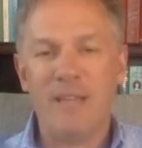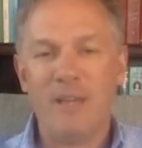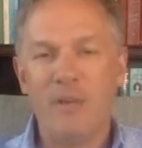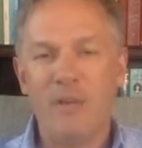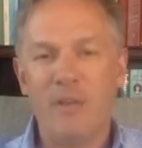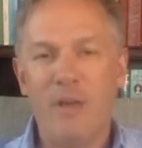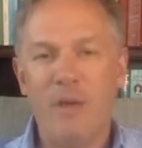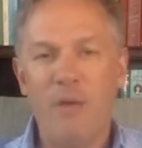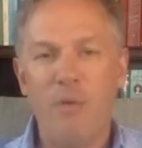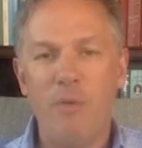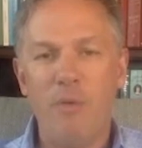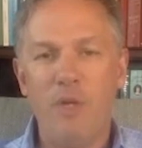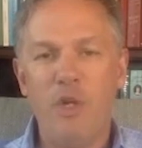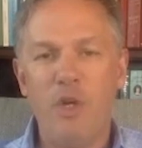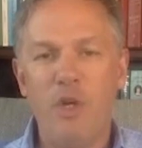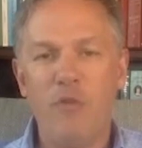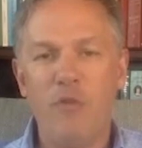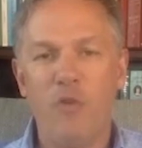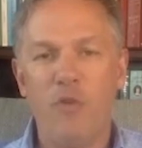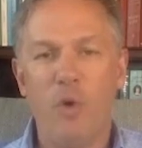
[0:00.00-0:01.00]
That would be
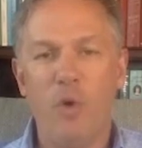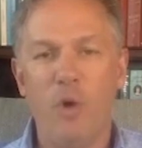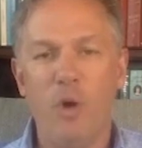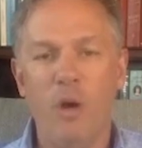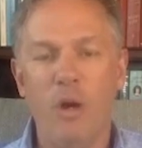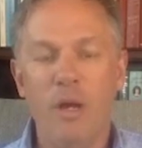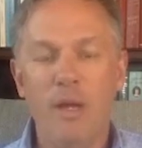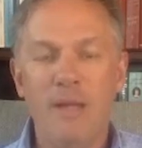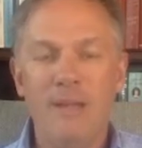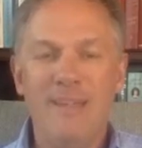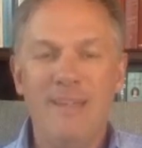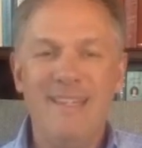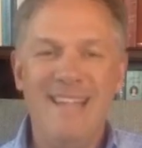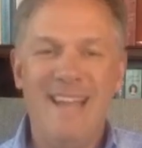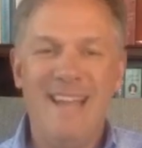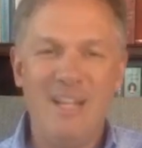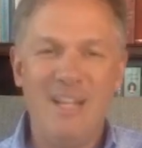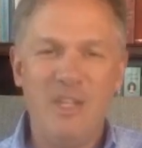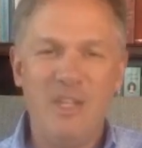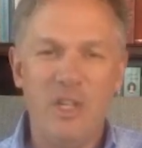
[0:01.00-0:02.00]
good for
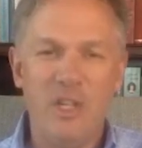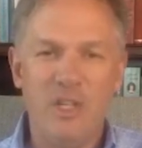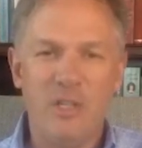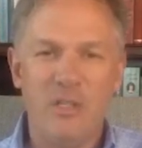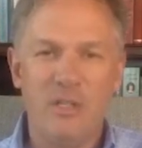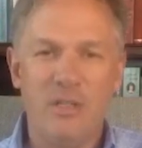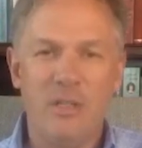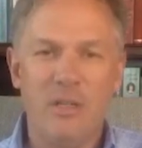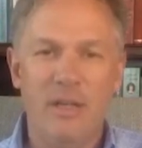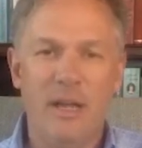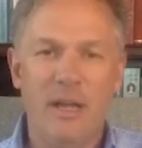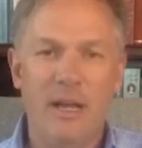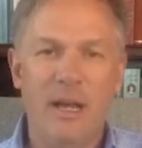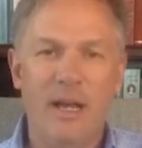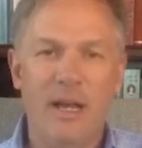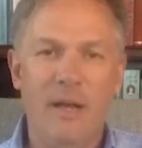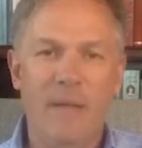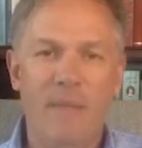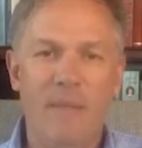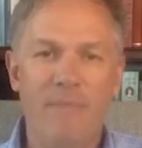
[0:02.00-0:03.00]
not just
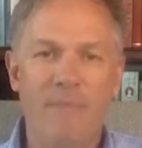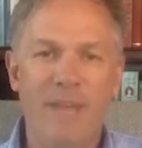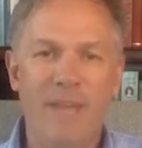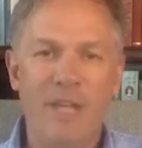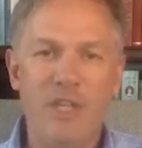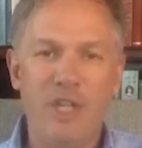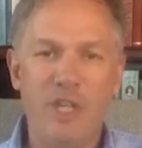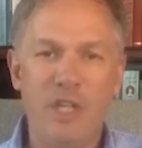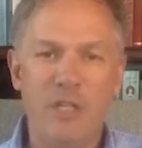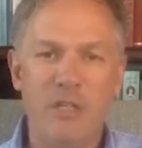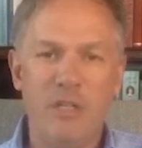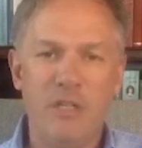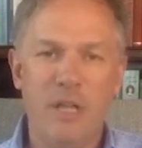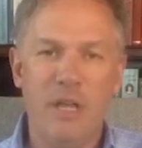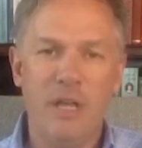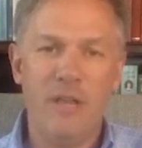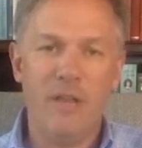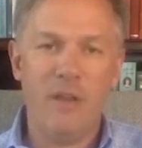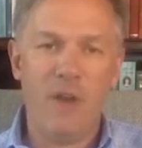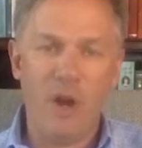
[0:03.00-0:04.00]

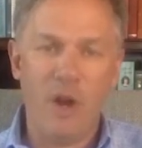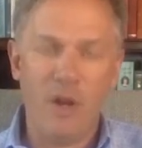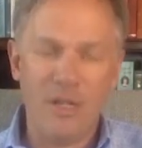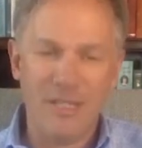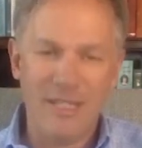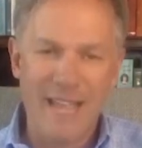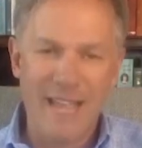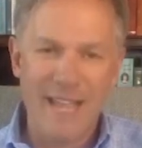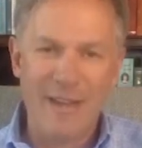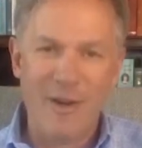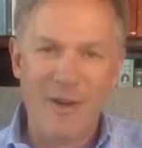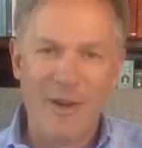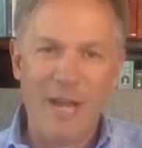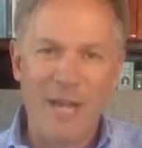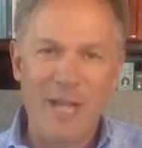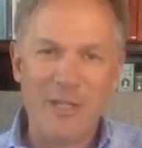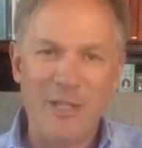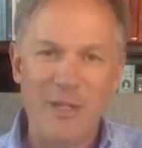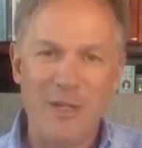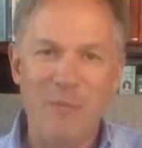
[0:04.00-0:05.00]
our state and our
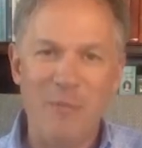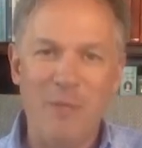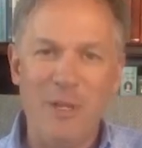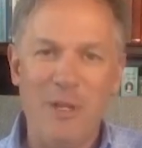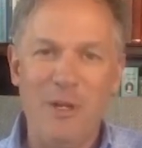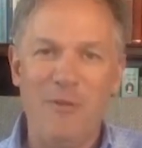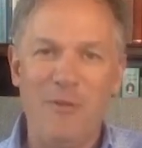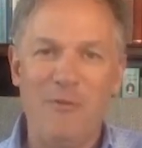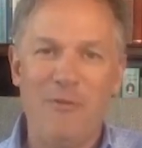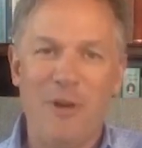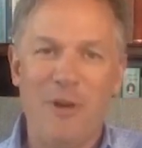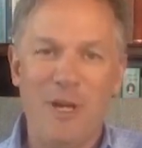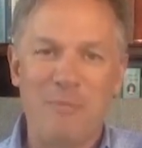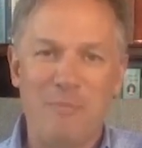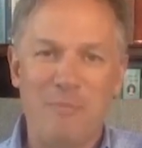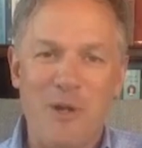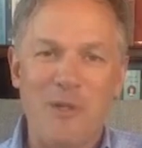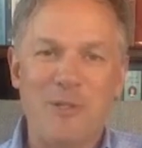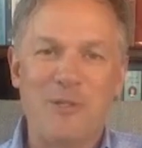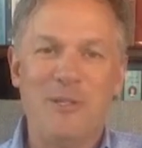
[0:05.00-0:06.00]
nation. It'll be good for us
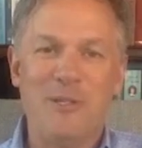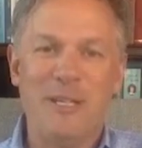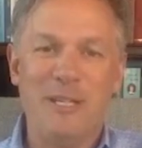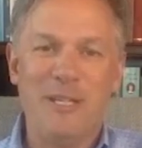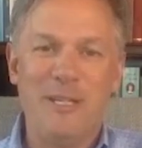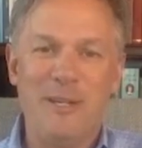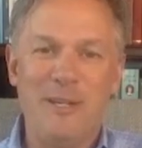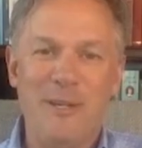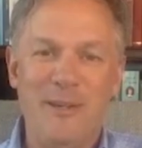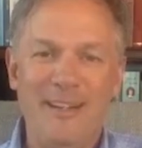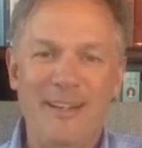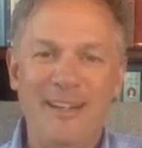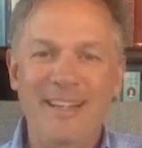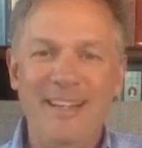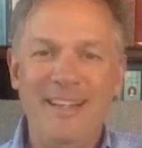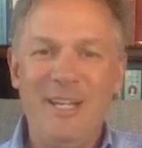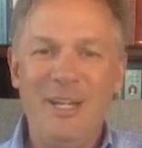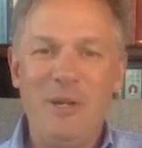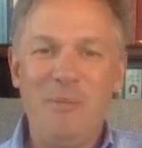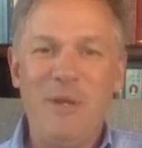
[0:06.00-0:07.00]
personally too.
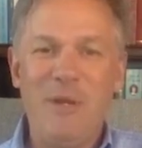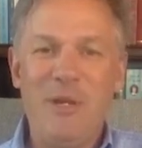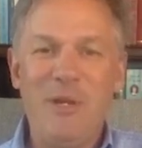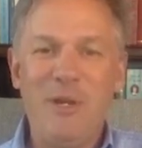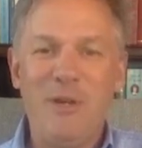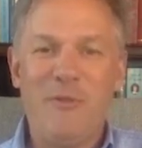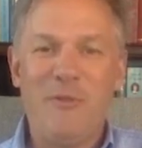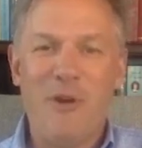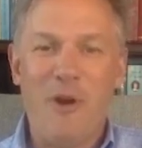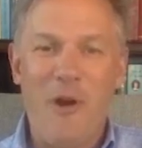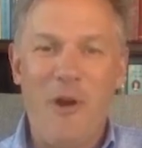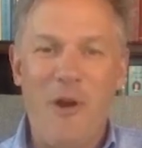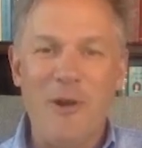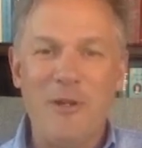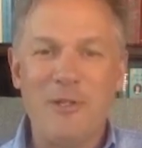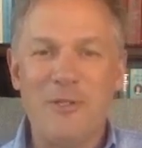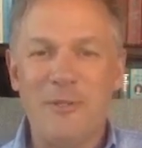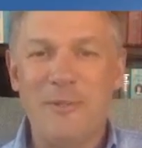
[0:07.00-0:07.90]
It'll be good for our hearts.